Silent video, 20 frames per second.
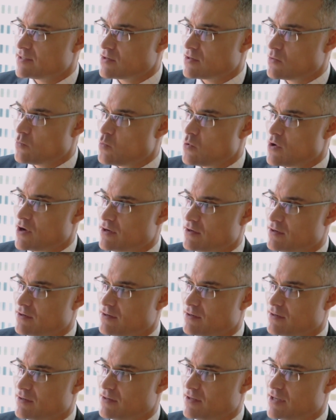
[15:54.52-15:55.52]
So
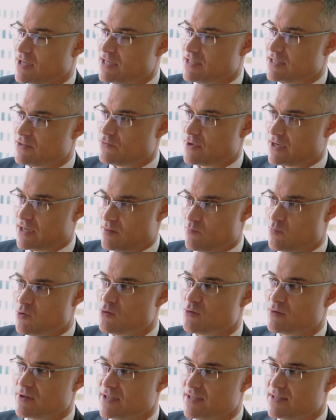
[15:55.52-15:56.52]
what is really
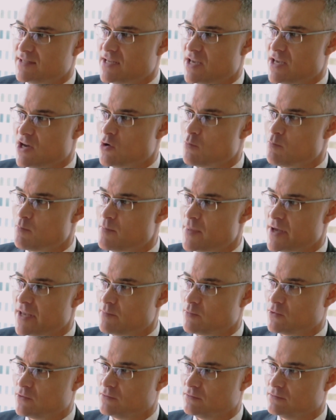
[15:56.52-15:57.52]
important is to help
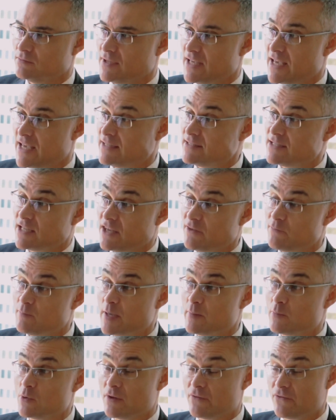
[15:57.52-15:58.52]
people and to
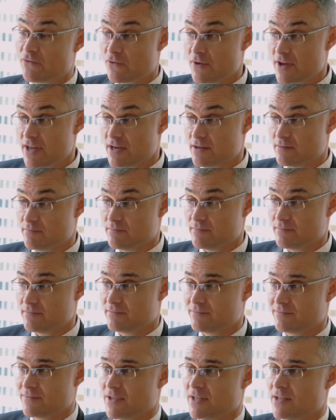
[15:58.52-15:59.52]
give people the
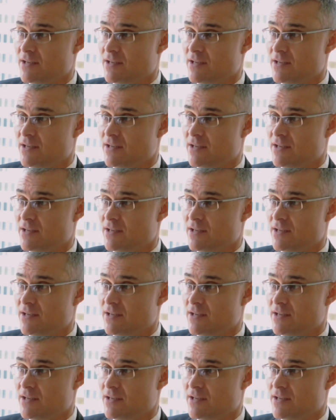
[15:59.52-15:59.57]
freedom